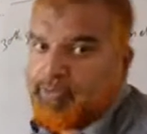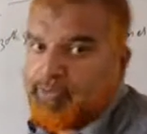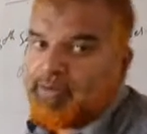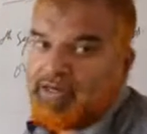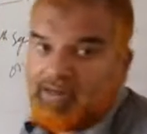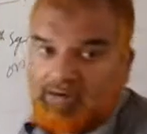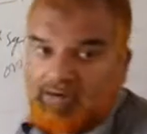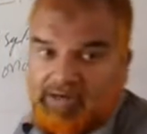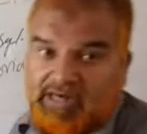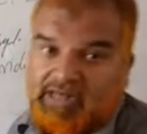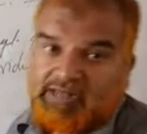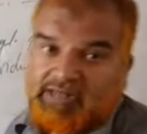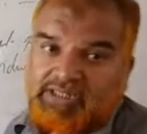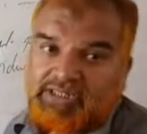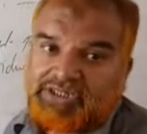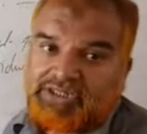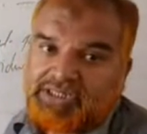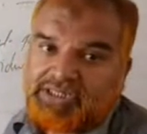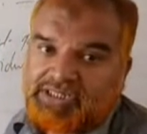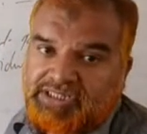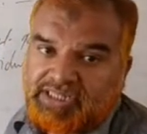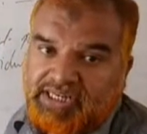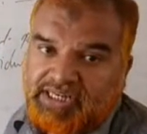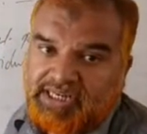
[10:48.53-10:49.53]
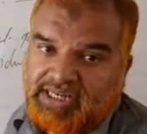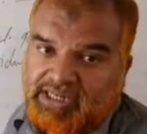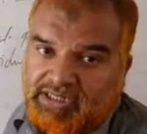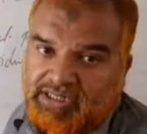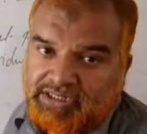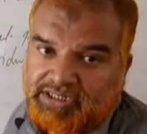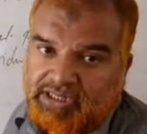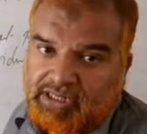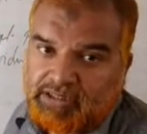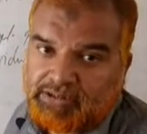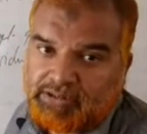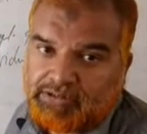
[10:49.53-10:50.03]
You might have heard this in
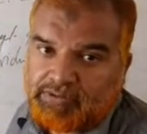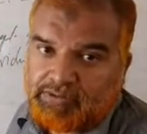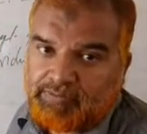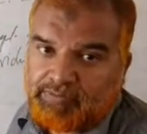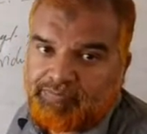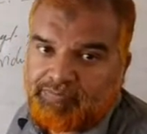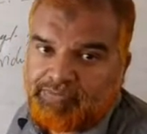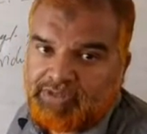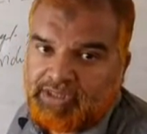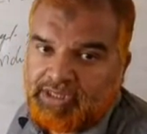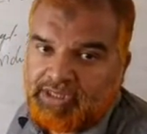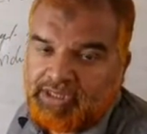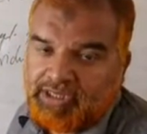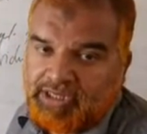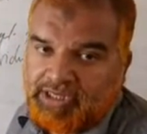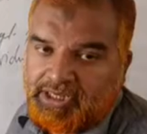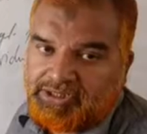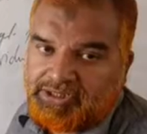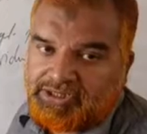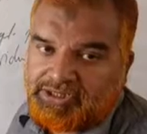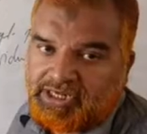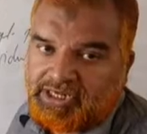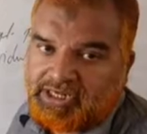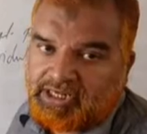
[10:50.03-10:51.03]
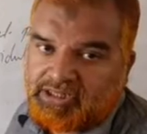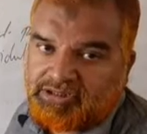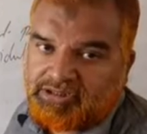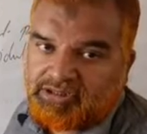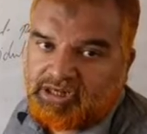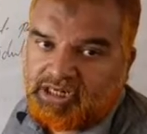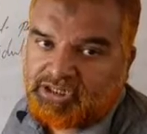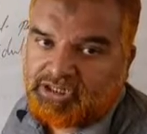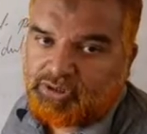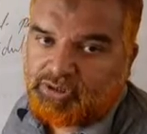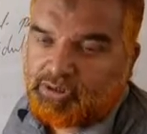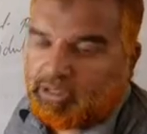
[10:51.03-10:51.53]
sericulture
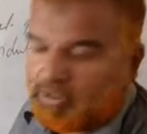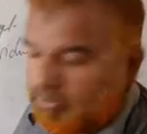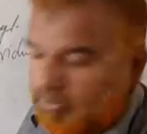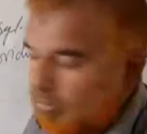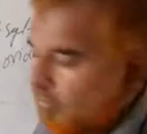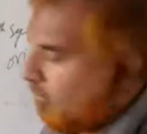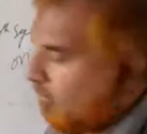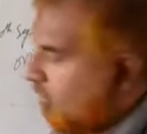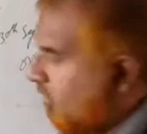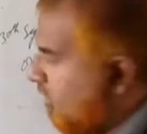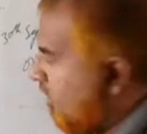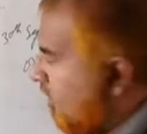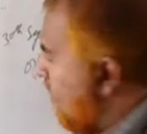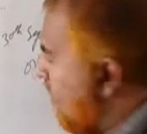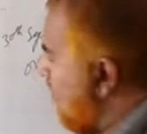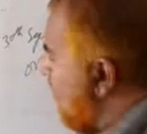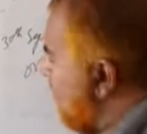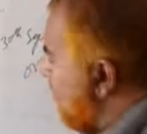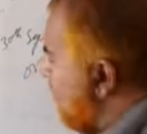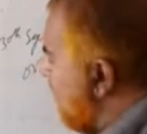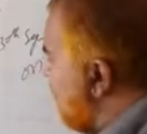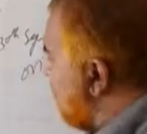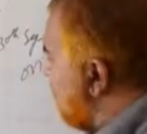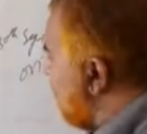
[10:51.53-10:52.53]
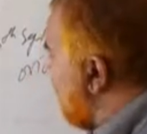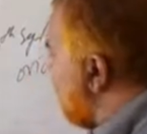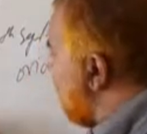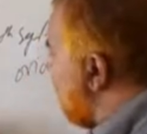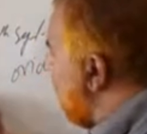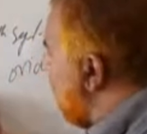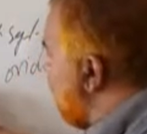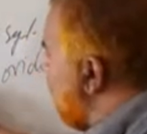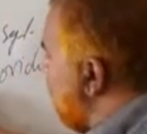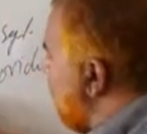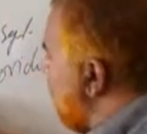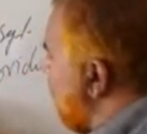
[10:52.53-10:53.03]
also. Cocoon. This
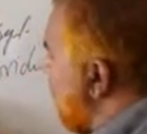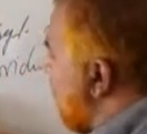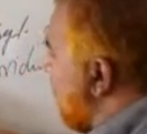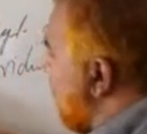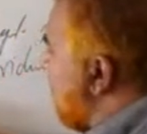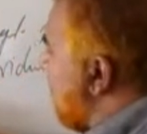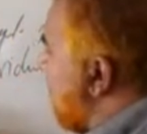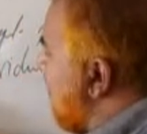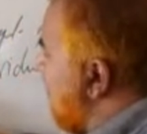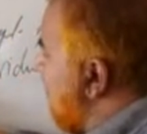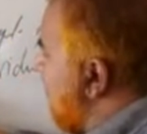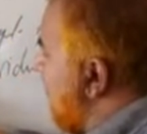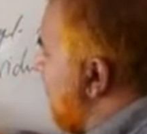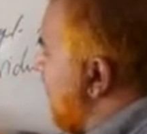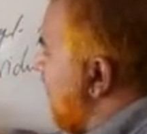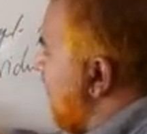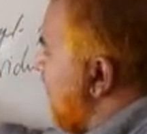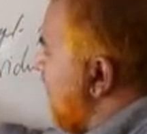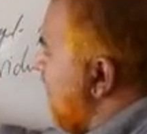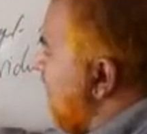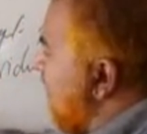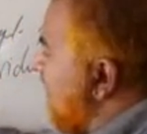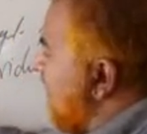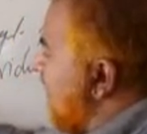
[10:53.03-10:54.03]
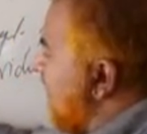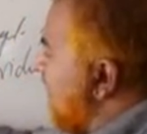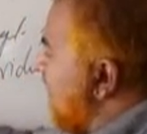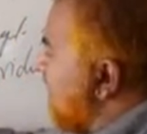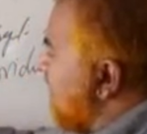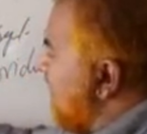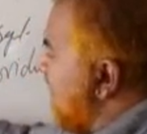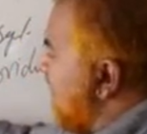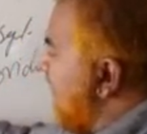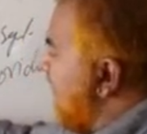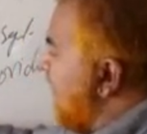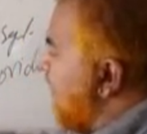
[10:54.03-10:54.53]
cocoon, fine, when it
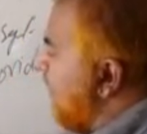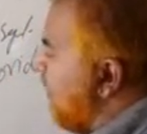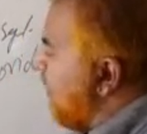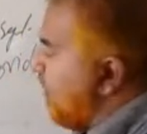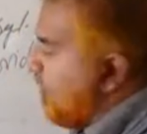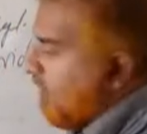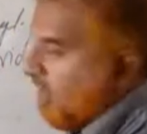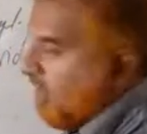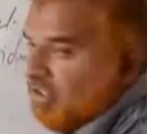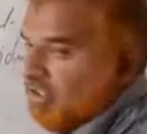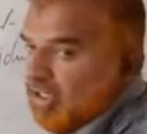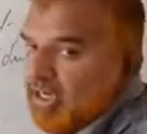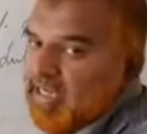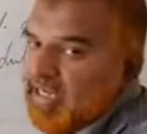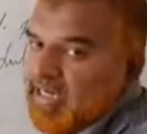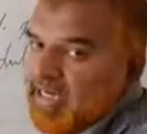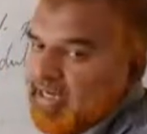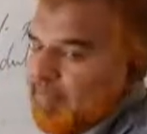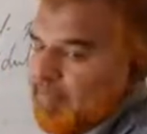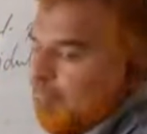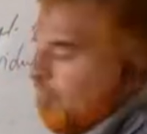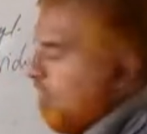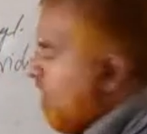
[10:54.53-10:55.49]
is laid into the soil